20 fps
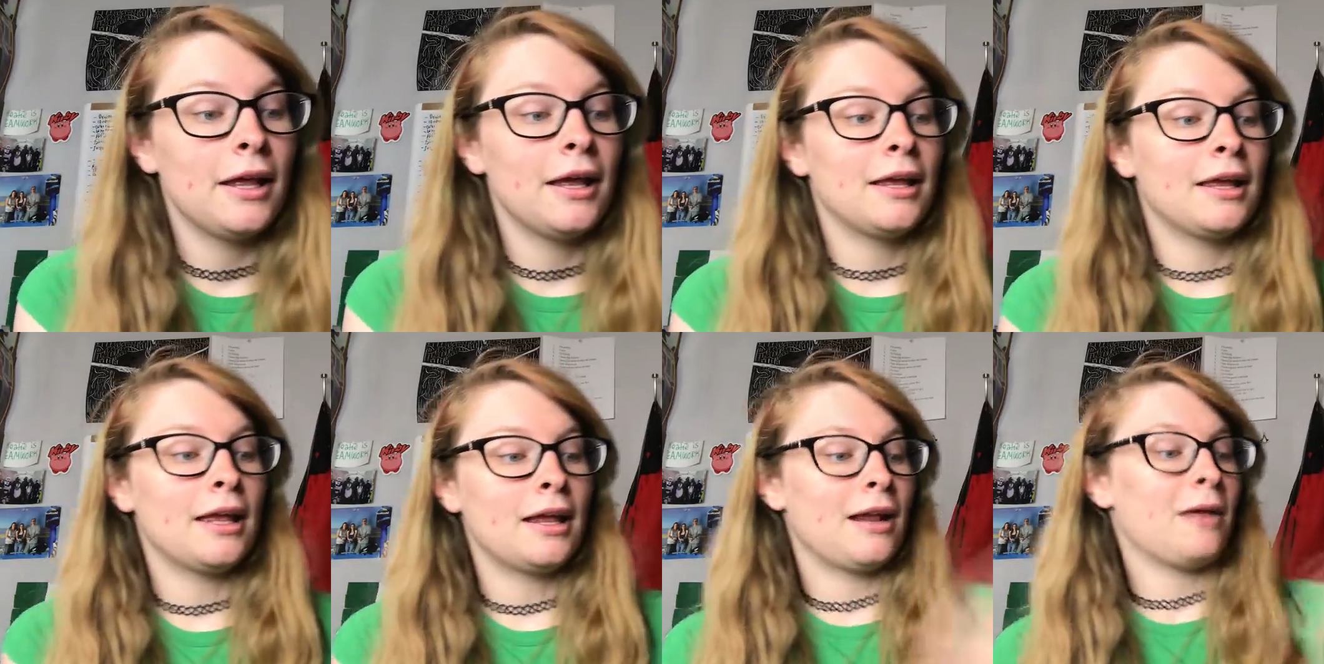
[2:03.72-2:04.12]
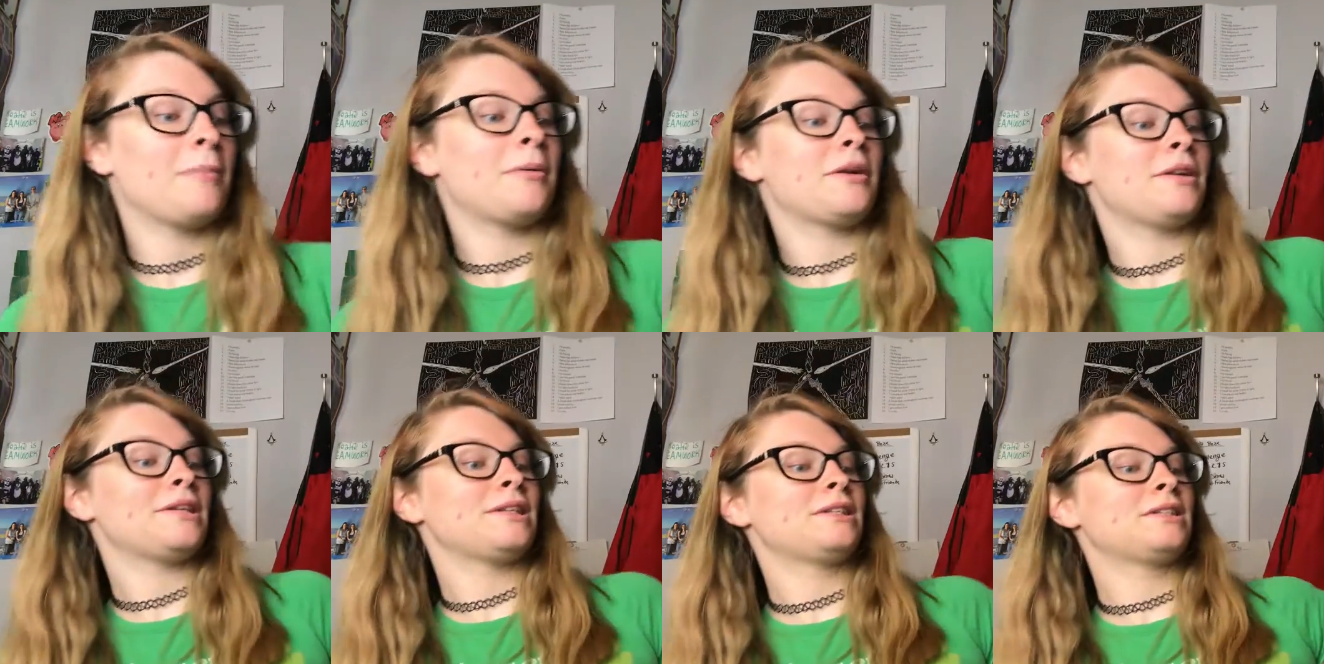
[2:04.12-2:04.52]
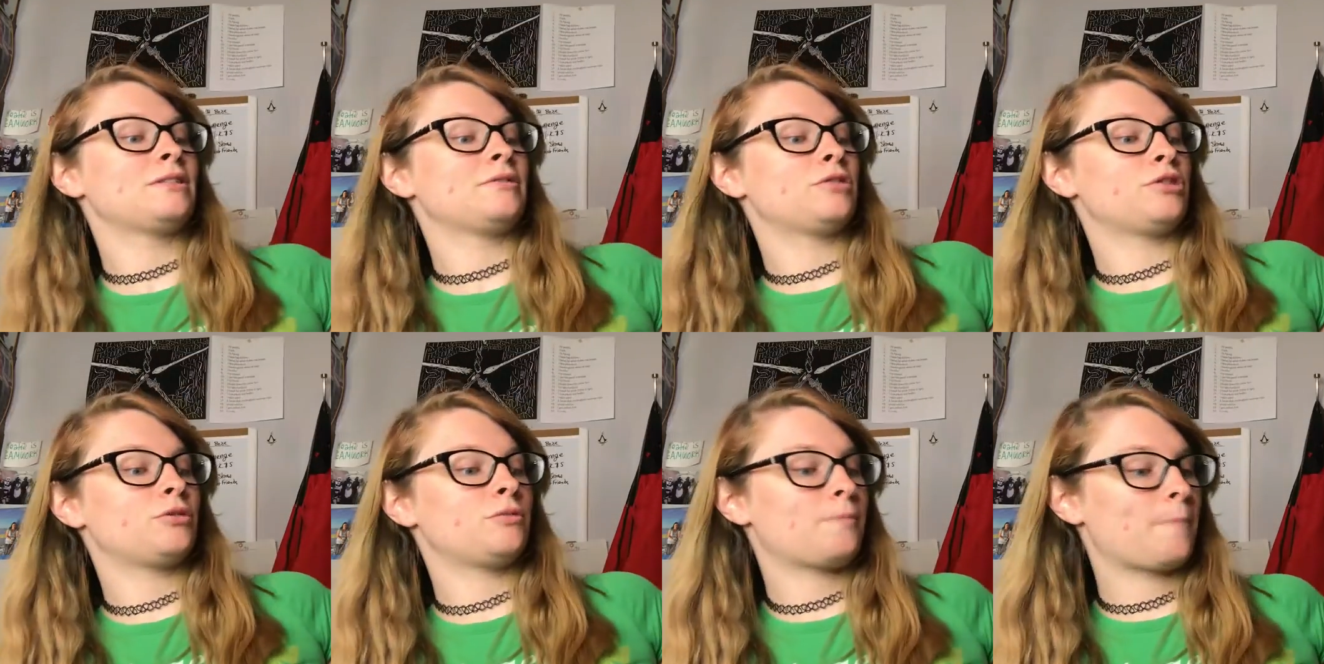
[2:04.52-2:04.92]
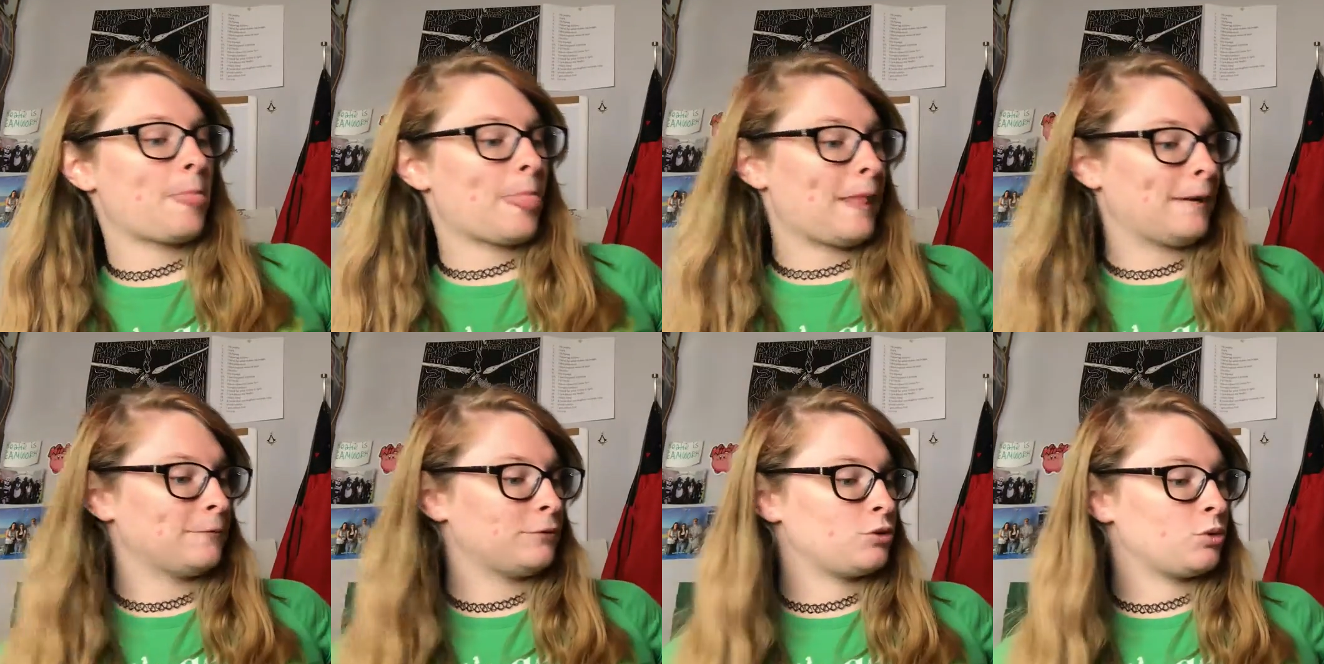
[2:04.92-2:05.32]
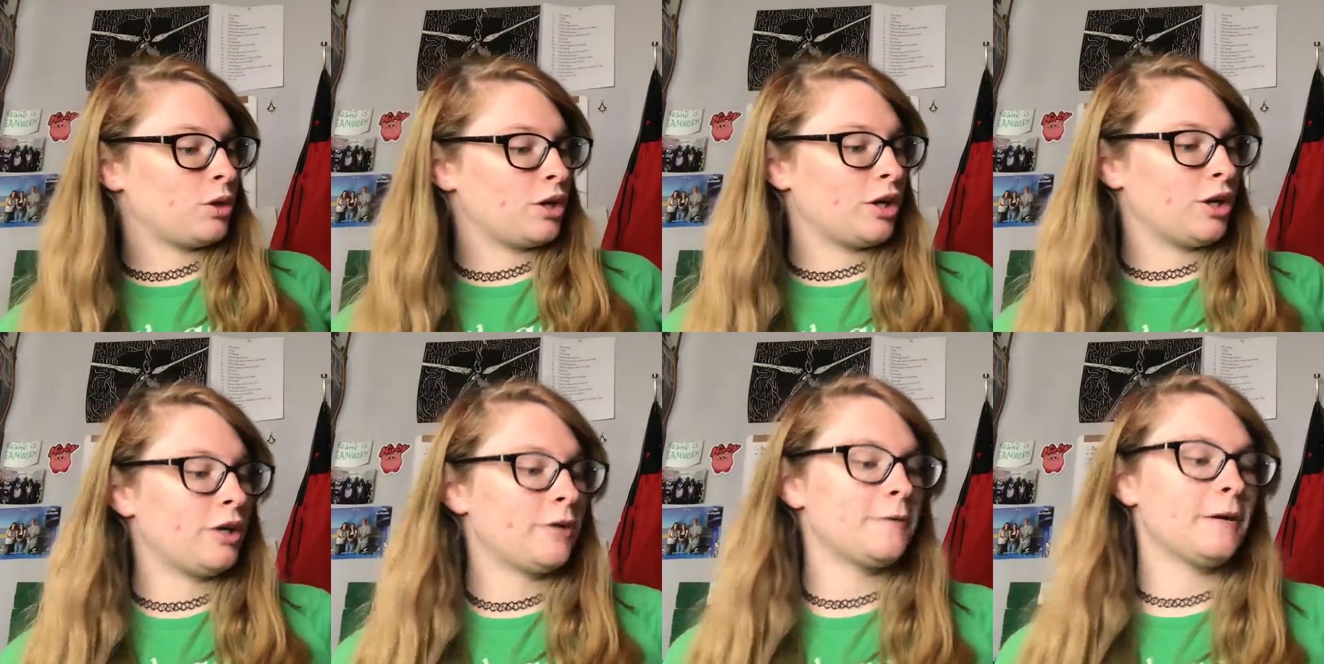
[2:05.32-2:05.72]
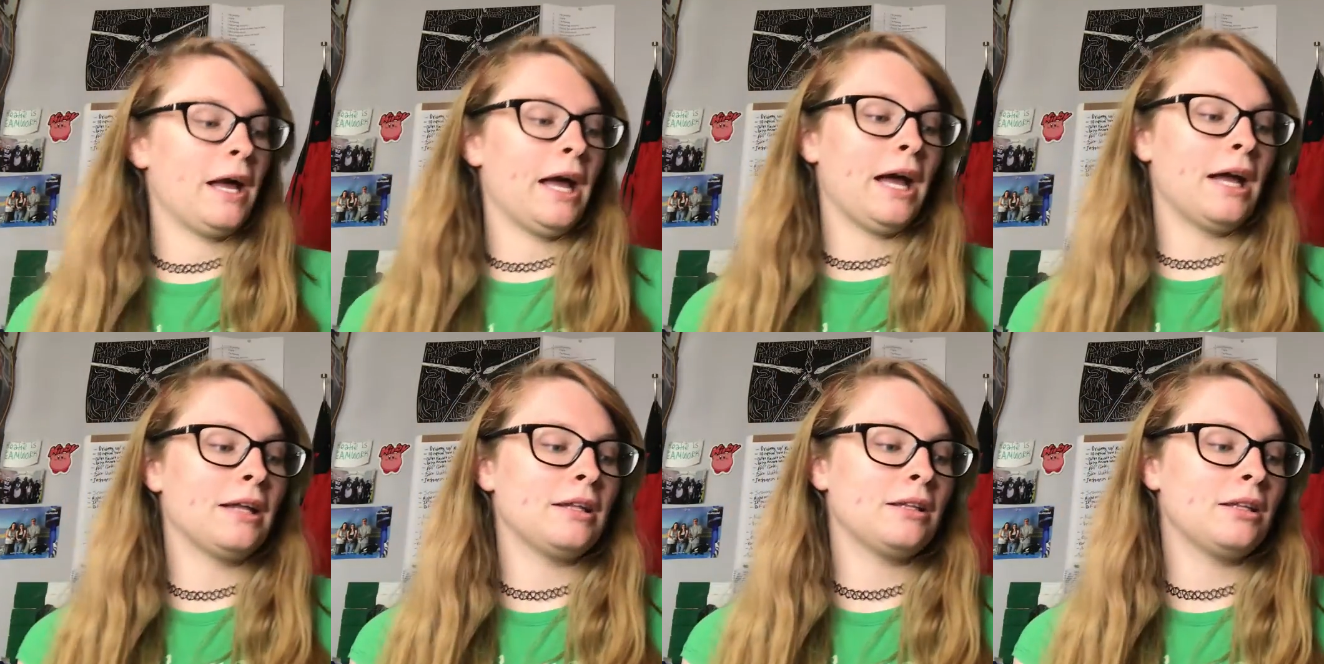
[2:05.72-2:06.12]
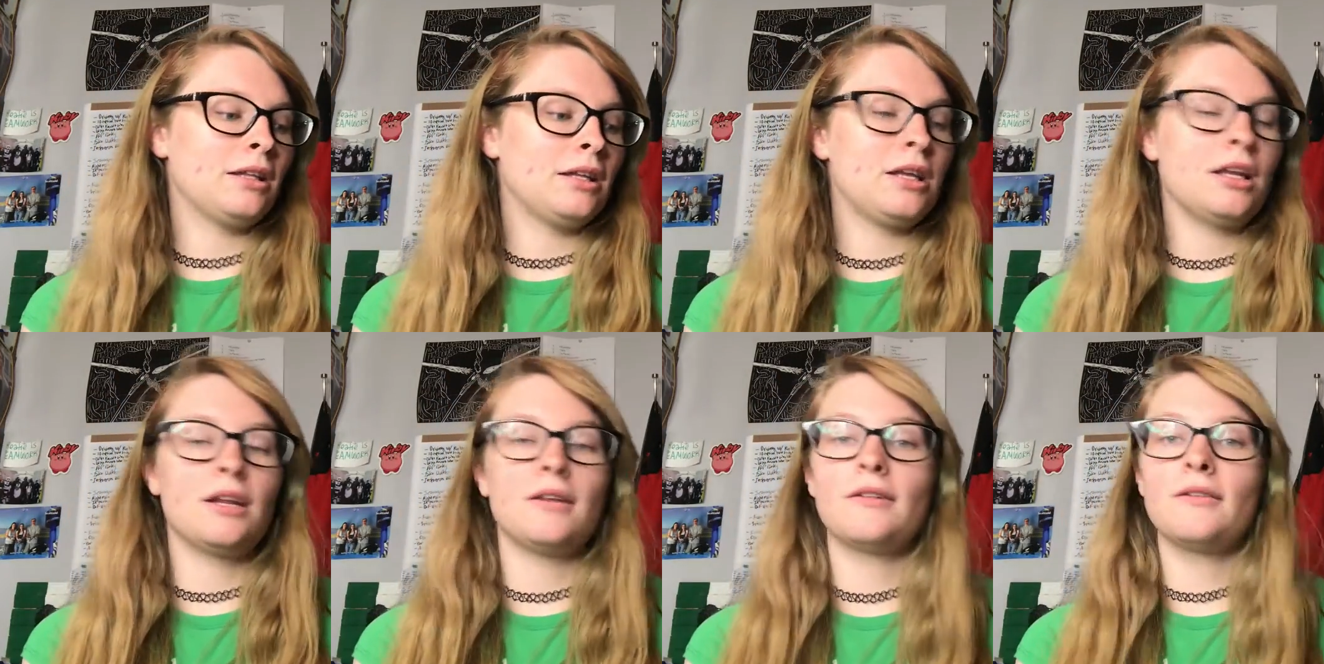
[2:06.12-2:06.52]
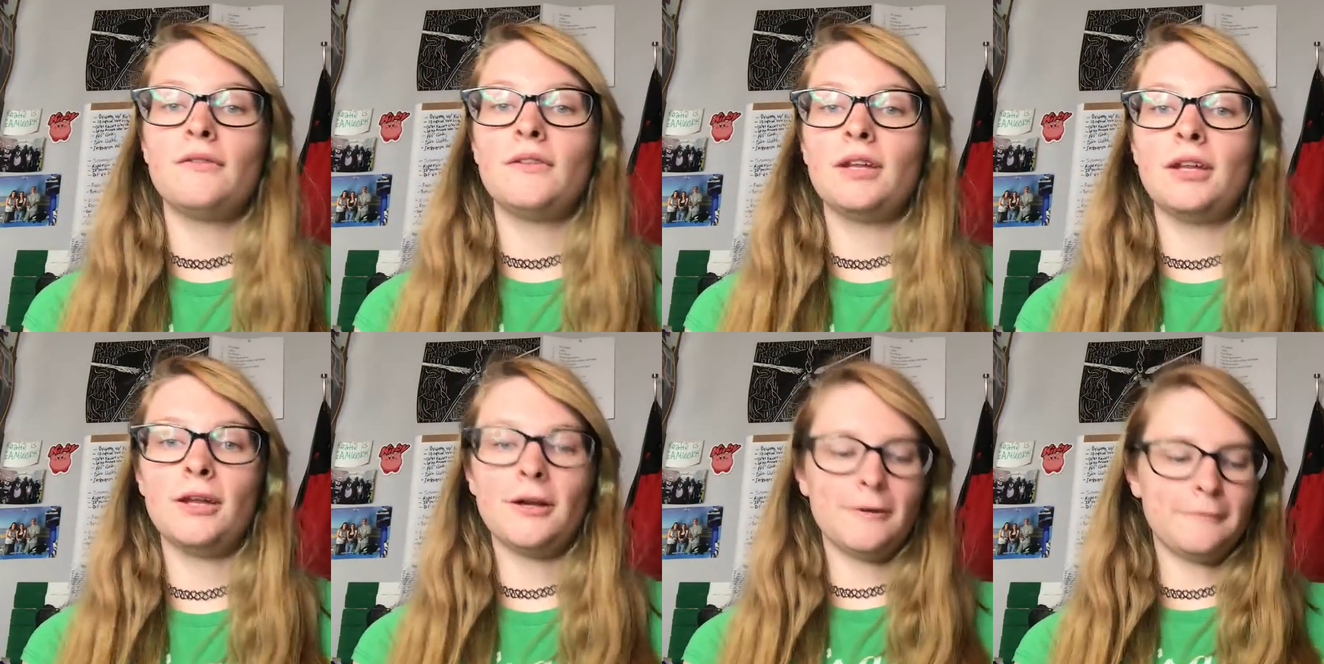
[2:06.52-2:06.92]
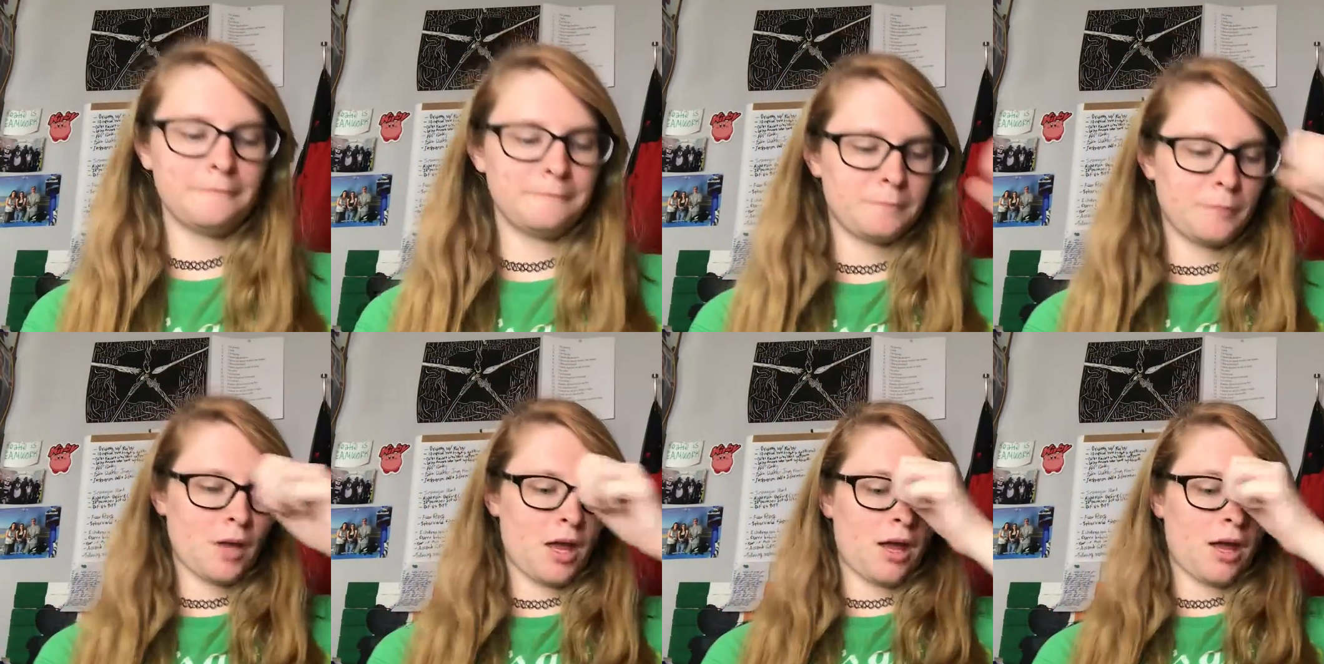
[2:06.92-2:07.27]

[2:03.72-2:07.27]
Again, I'll put his Twitter at the end of the video.